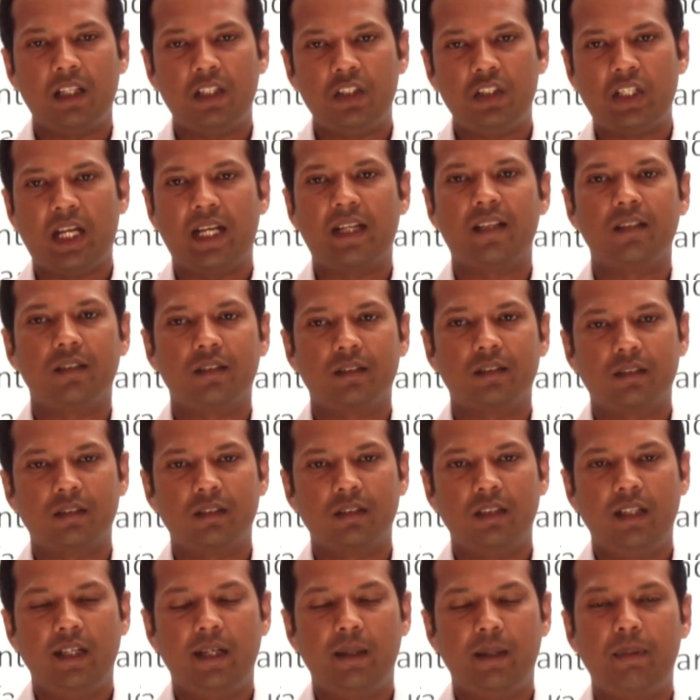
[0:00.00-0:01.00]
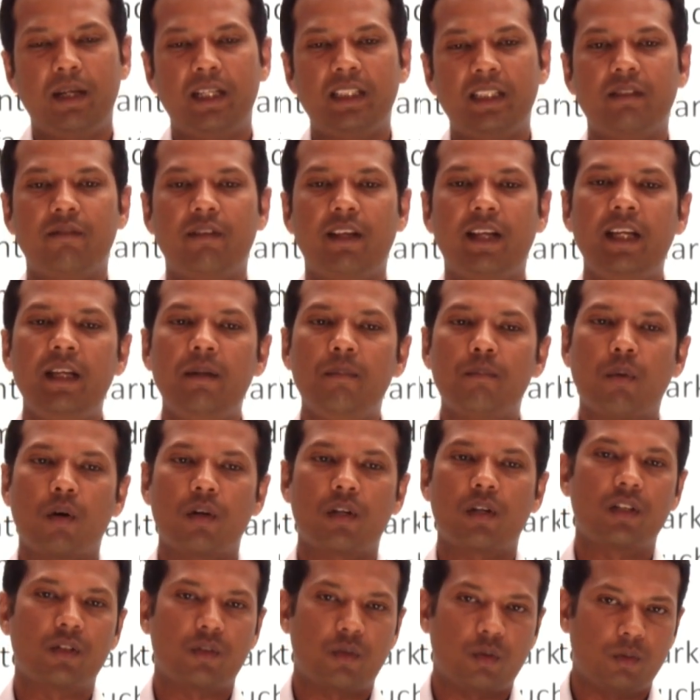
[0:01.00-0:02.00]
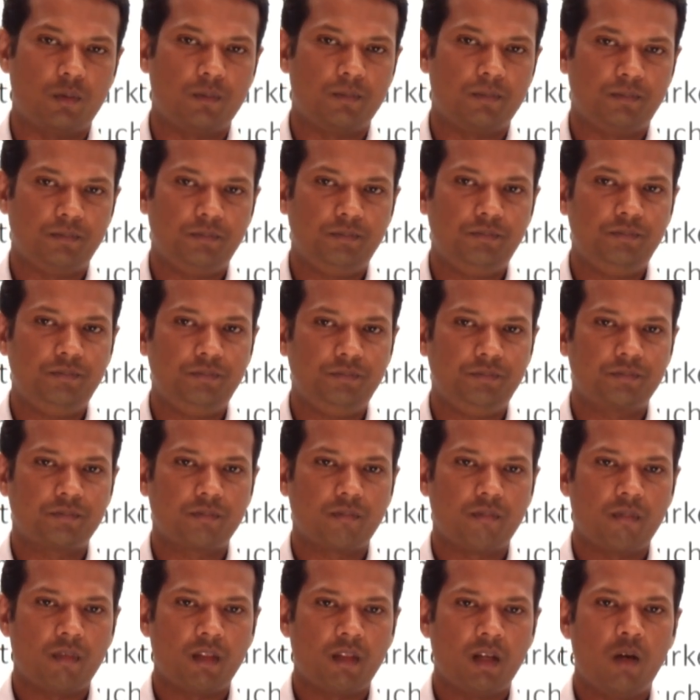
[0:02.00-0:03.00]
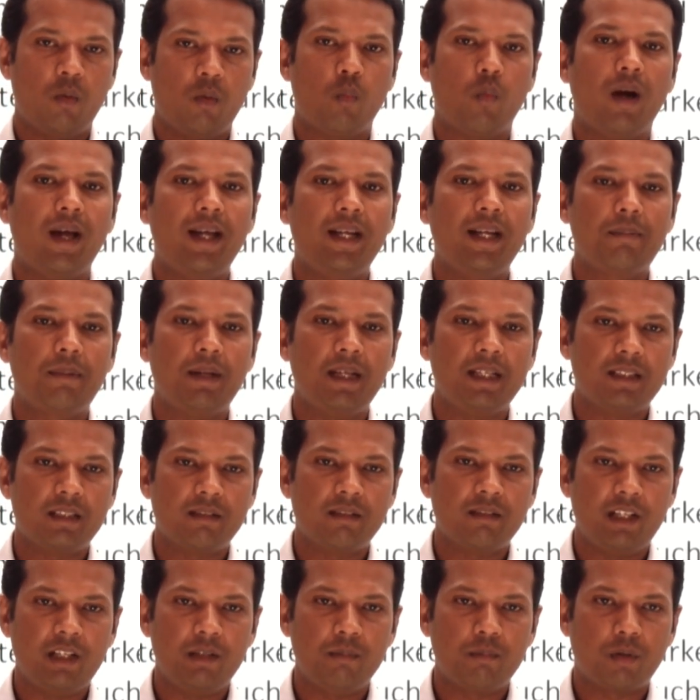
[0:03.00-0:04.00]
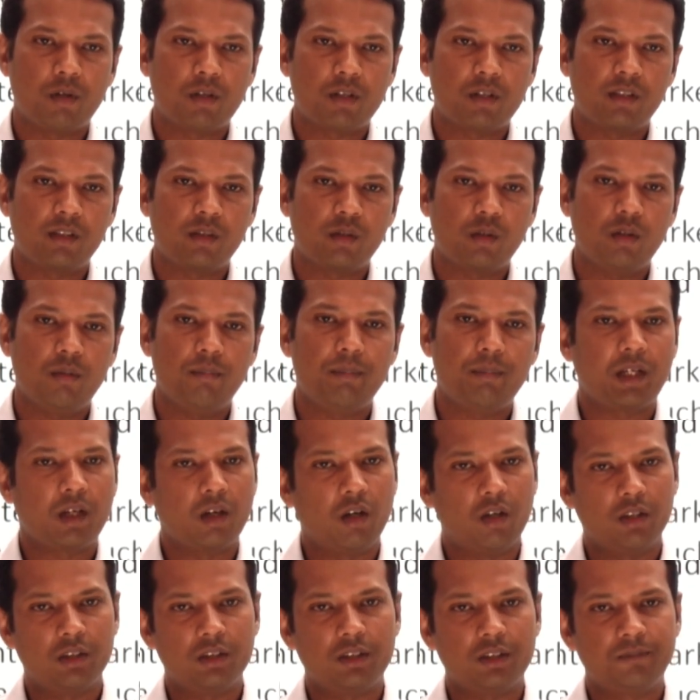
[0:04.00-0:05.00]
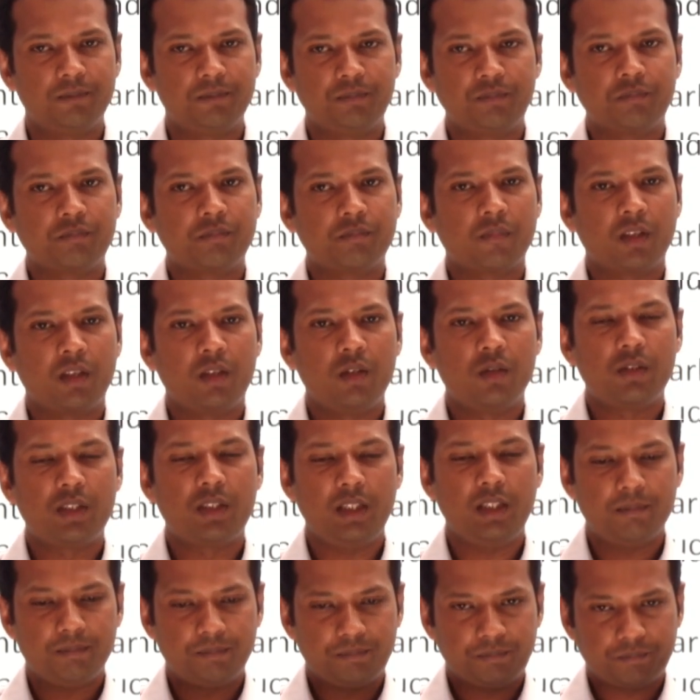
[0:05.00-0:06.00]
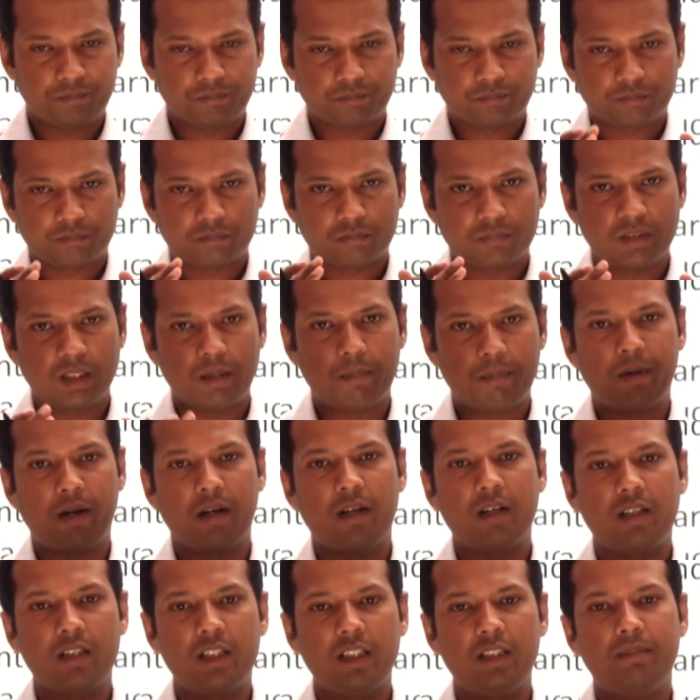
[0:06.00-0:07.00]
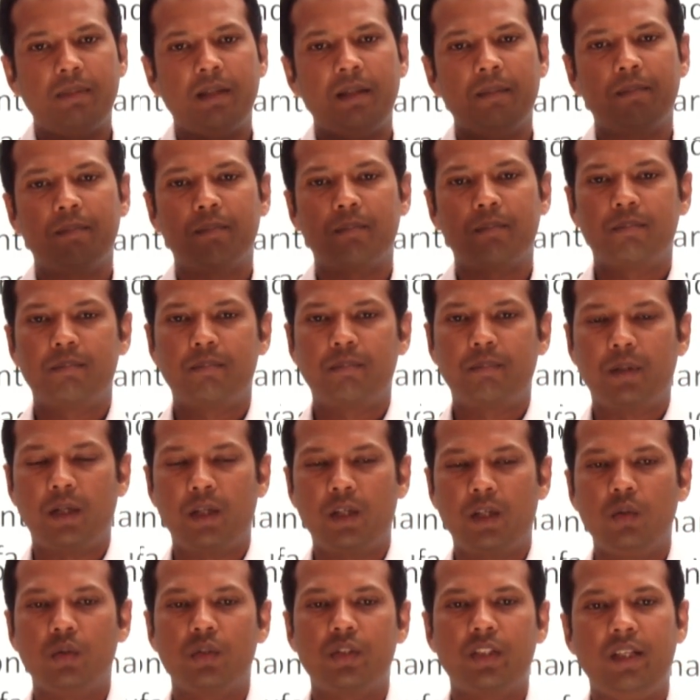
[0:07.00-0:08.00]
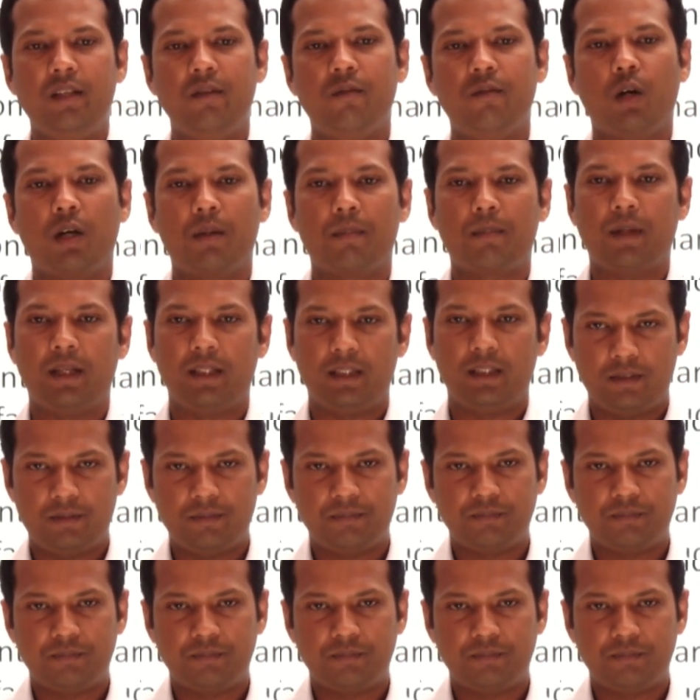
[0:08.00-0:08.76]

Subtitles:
channels, it plays a very important role. Why it plays a very important role? Because you see, the product has been produced in one place,